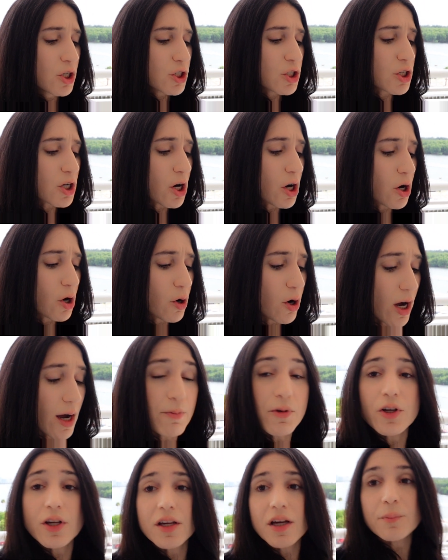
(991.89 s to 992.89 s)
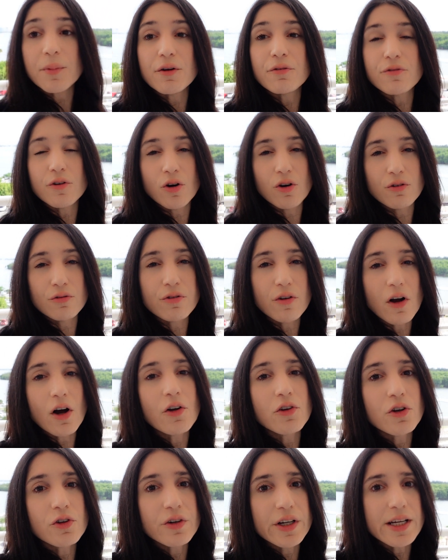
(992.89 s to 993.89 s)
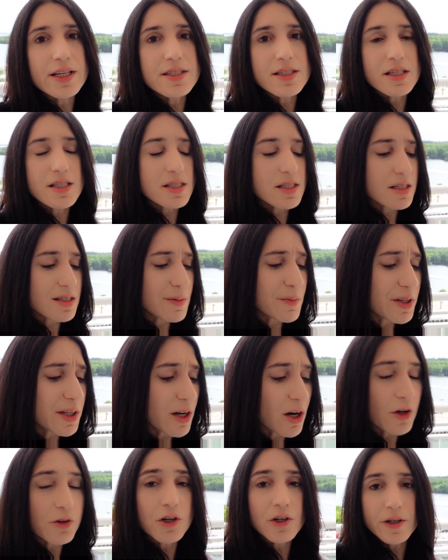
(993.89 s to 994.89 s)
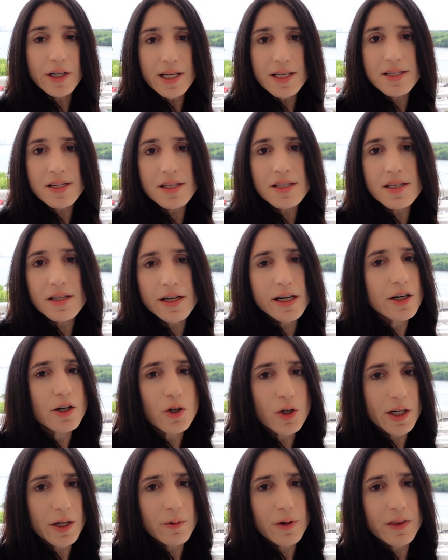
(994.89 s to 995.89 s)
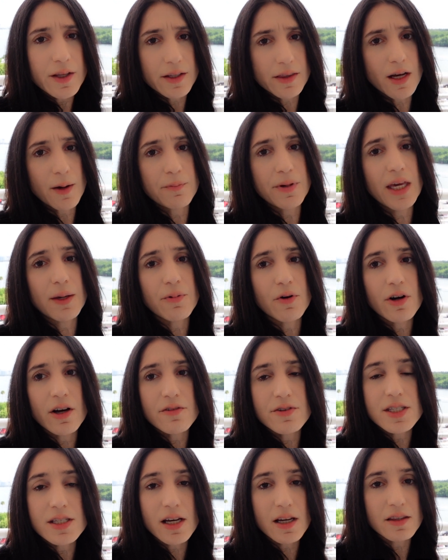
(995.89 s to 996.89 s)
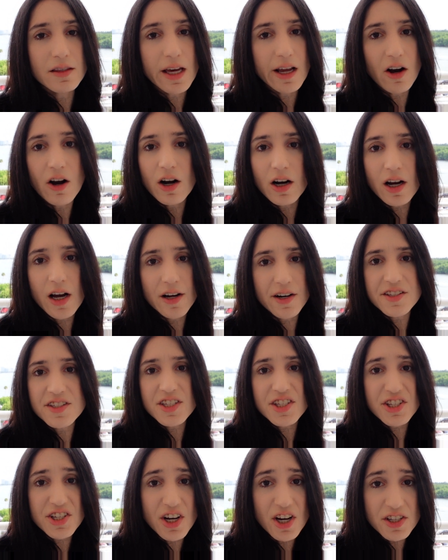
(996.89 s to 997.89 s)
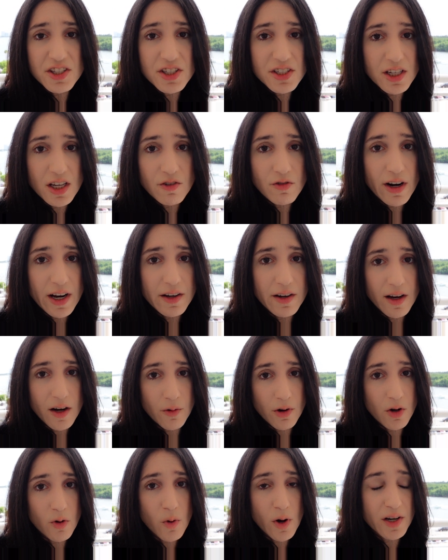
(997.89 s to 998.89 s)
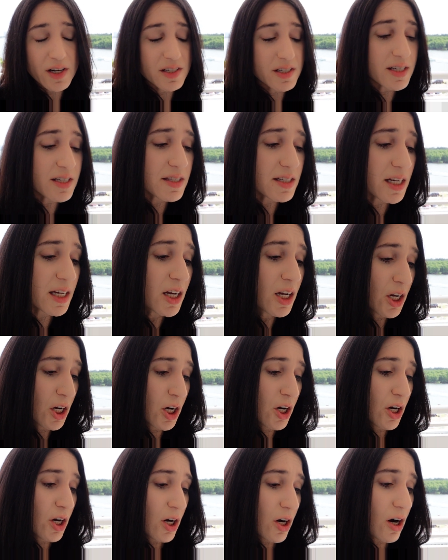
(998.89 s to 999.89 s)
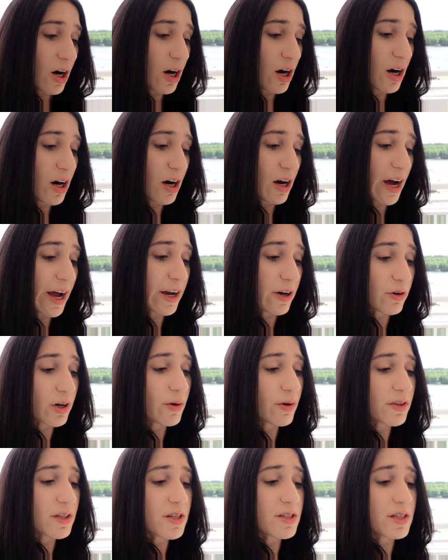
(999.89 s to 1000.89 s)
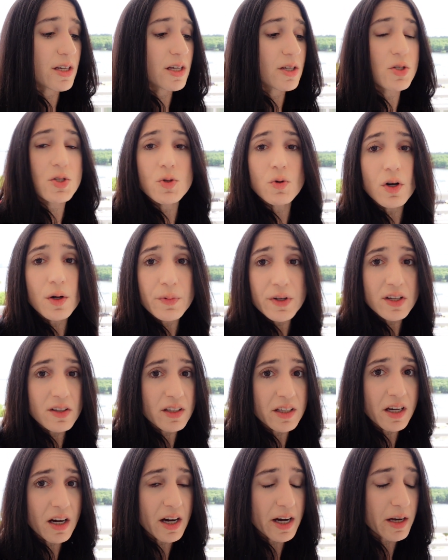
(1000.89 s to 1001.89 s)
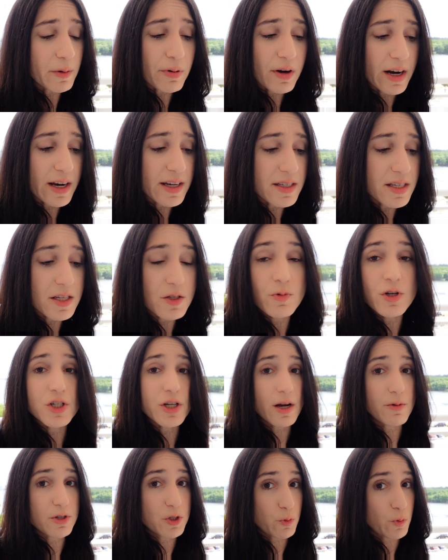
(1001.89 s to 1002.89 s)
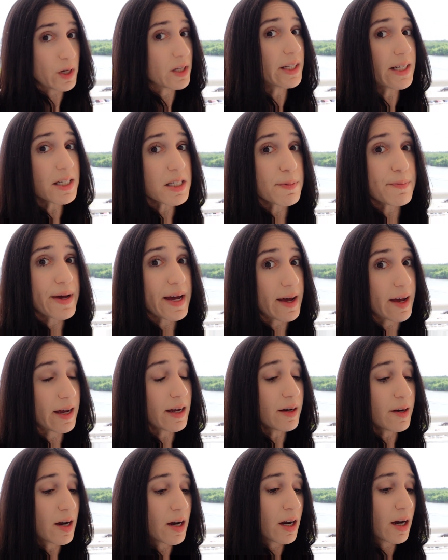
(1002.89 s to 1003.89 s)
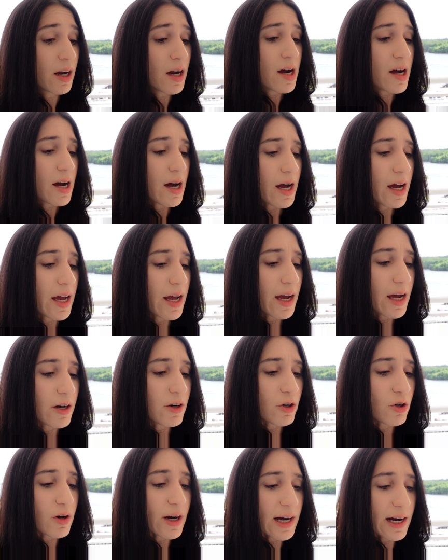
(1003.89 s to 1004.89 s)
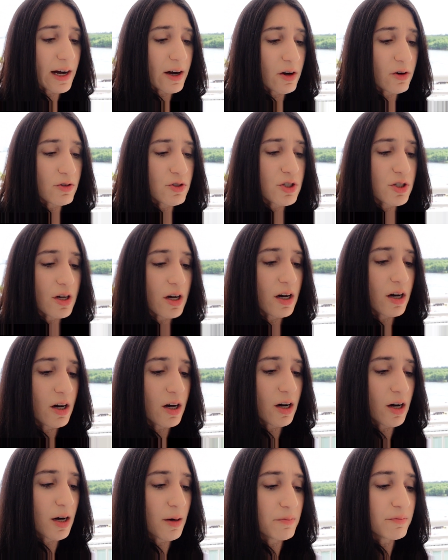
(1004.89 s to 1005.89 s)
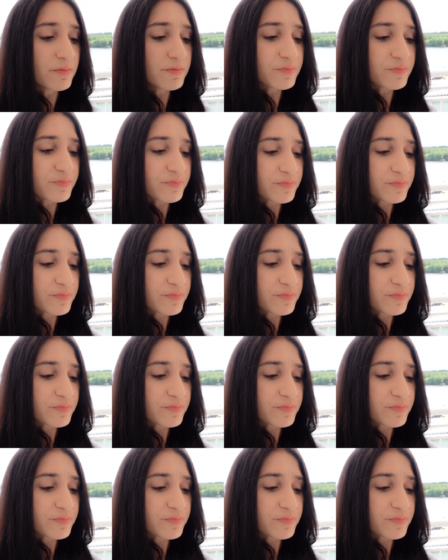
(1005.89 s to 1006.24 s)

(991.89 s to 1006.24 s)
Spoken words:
So I'm looking at my phone for other reasons. Some of the other reasons, and I agree with it, that people have said they are kind of disgusted right now with going to Disney. I agree with this, exorbitantly high prices, which I was willing to pay, and crowds, kind